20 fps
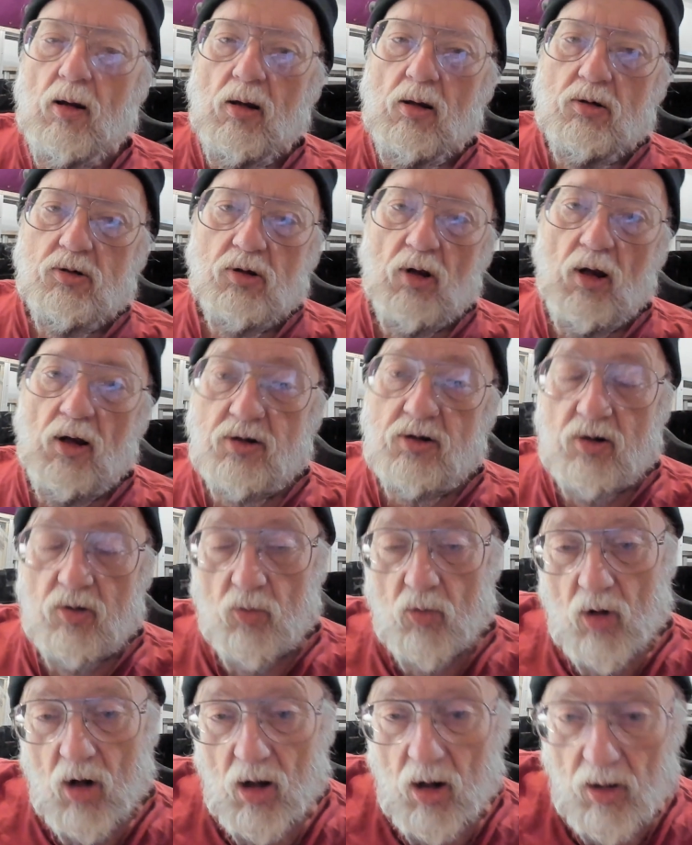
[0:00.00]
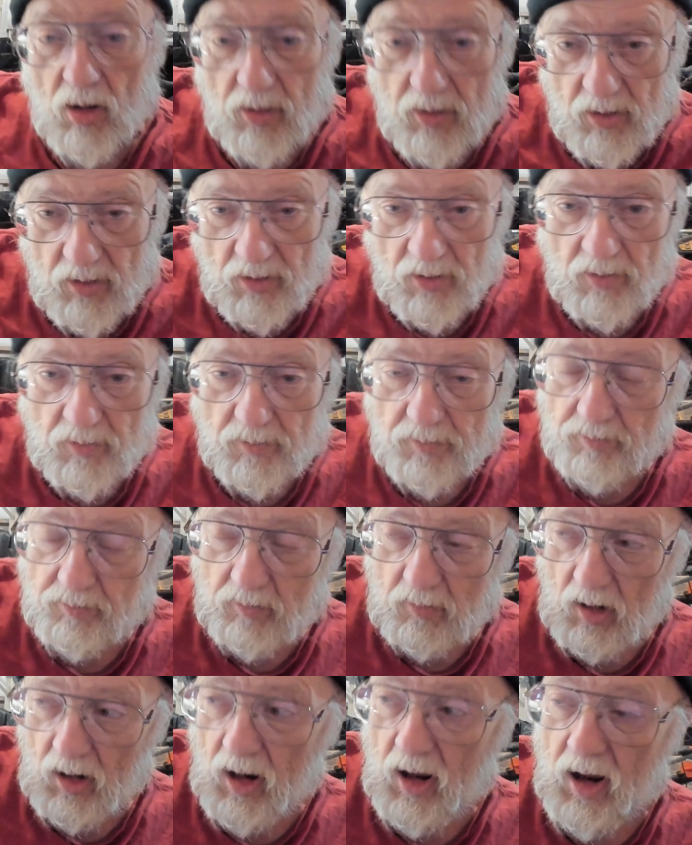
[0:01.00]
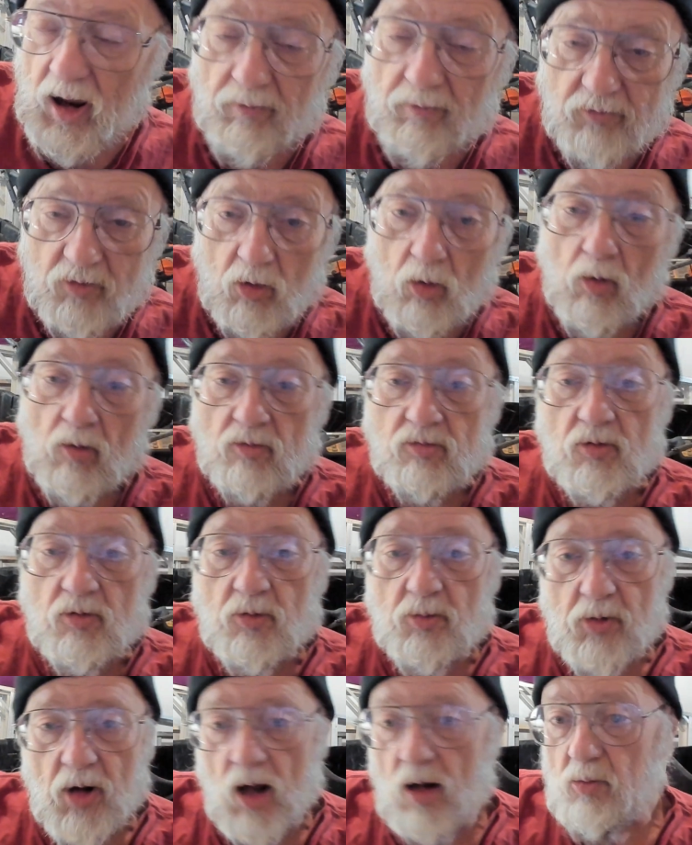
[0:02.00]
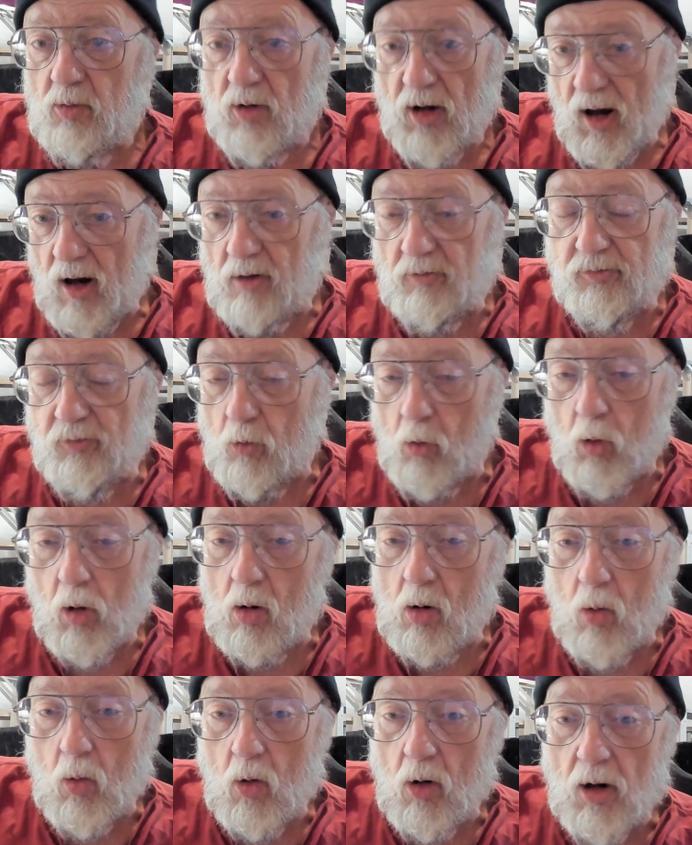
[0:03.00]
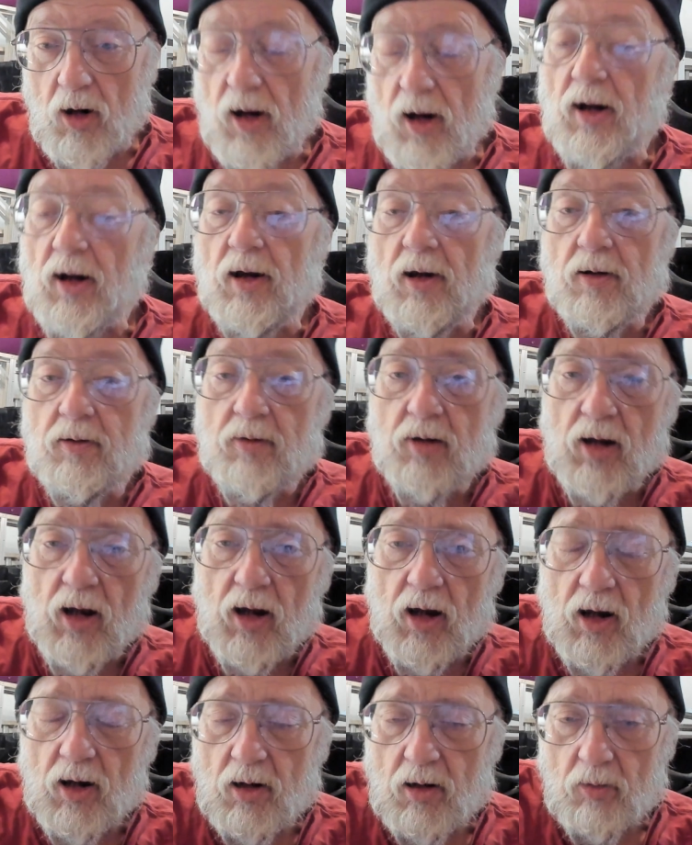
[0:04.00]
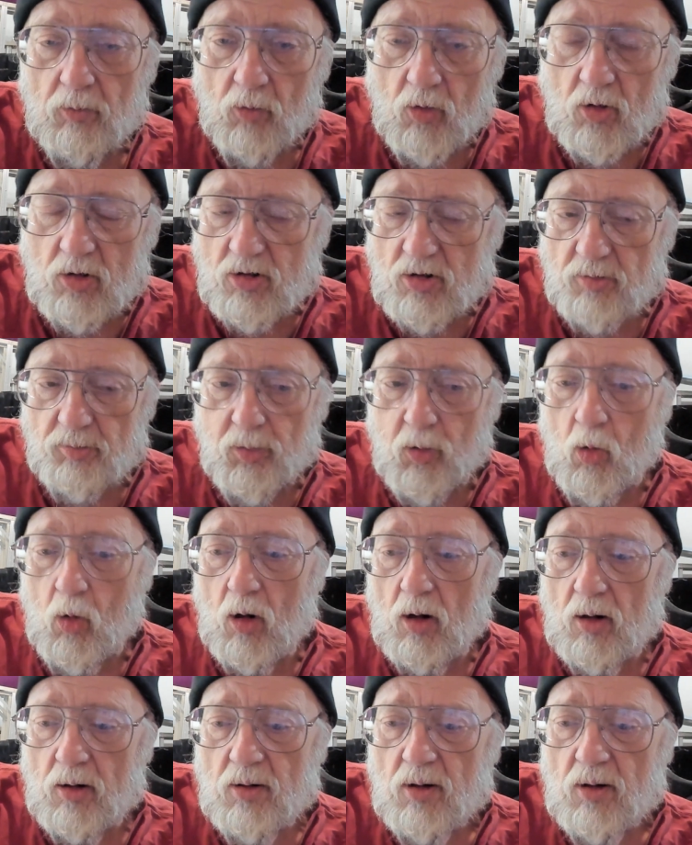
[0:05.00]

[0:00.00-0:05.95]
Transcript: So I said, well, I have two of them. The other one had a 4-core in it, and it would support,